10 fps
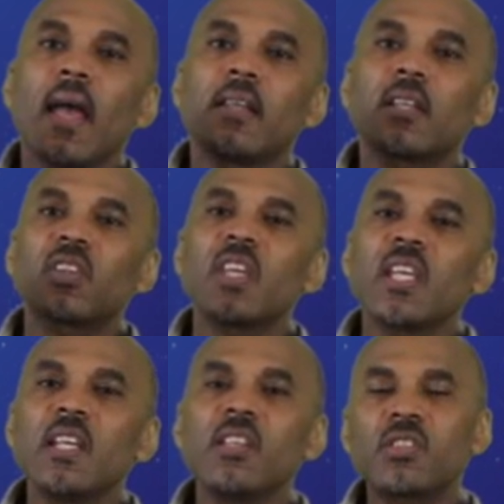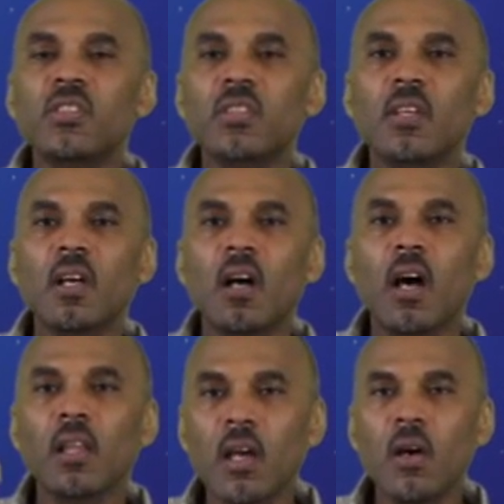And the thing is,
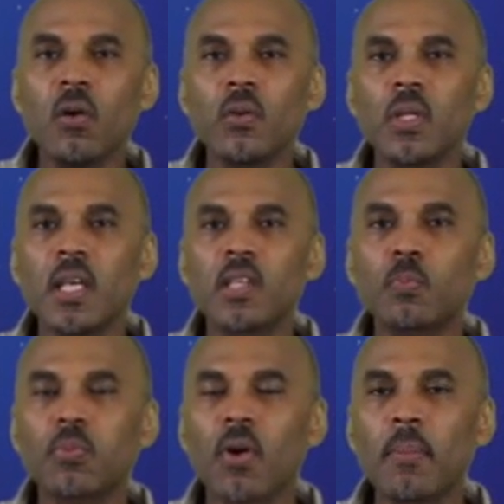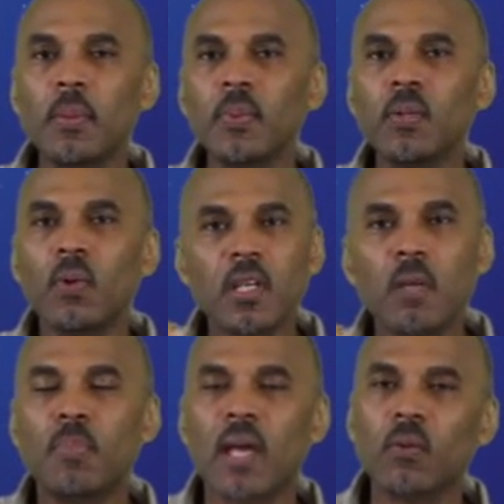Alone is probably one of
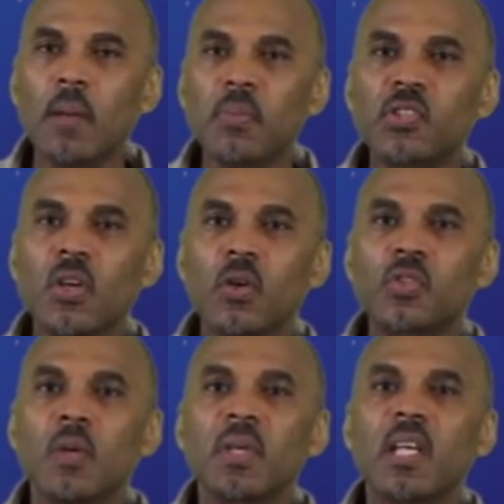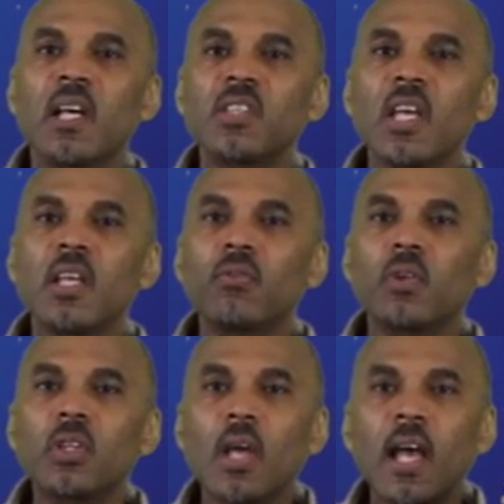the better episodes because it
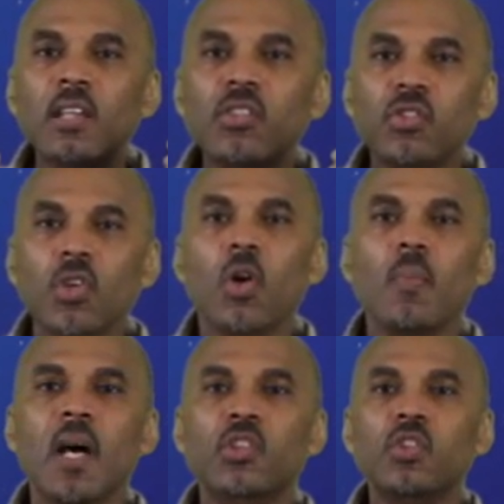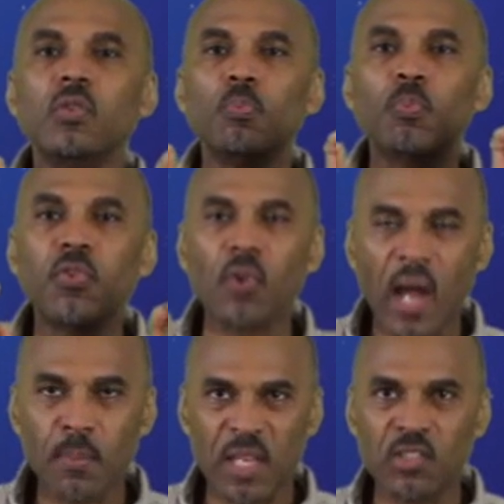has so much
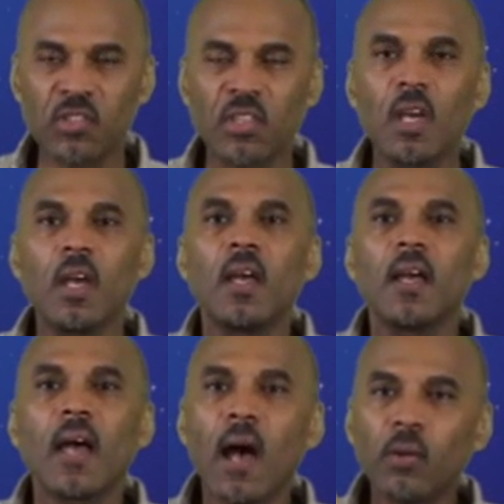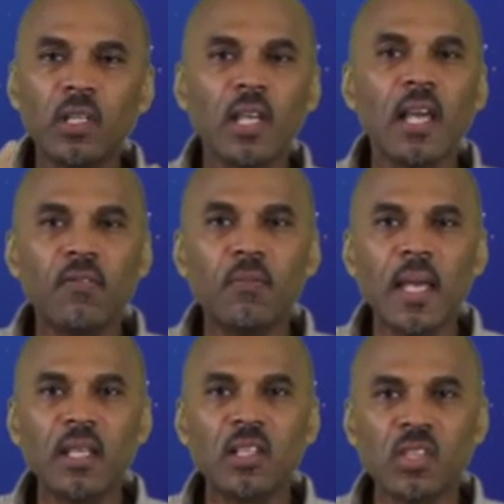promise. How could they have
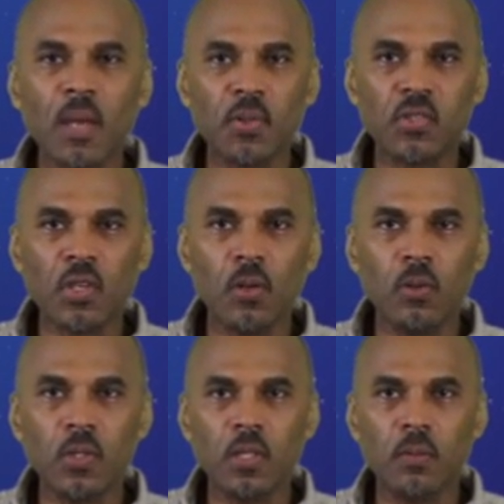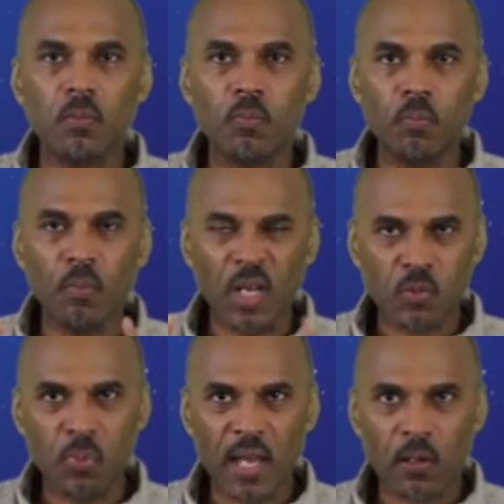made this episode
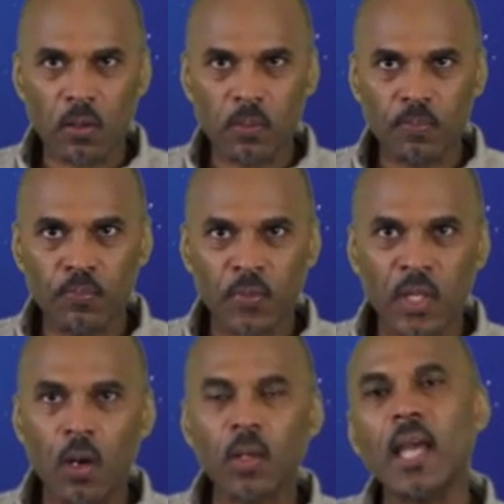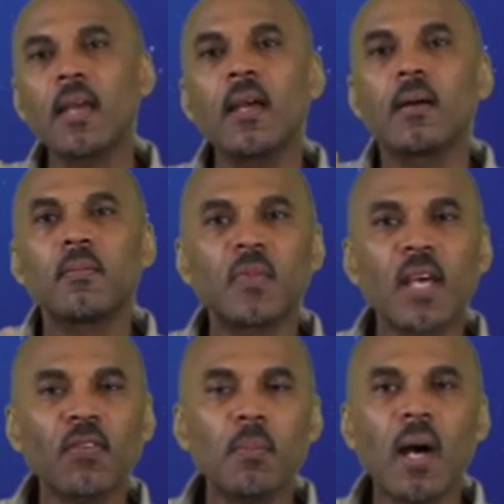much better? Okay,
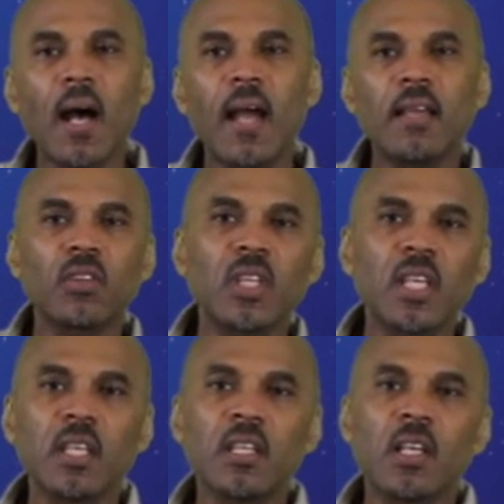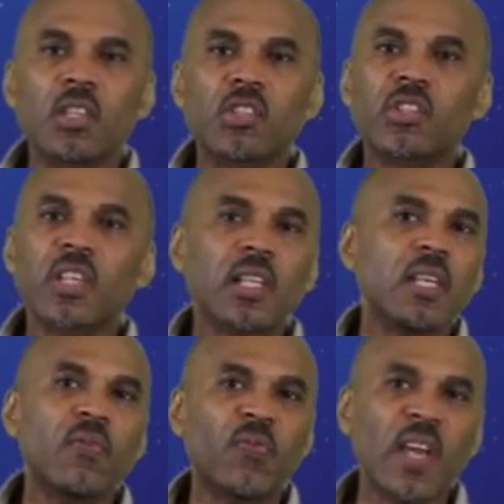never mind the
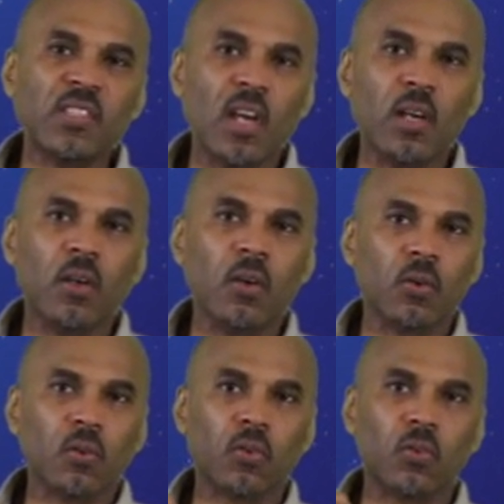silly facehugger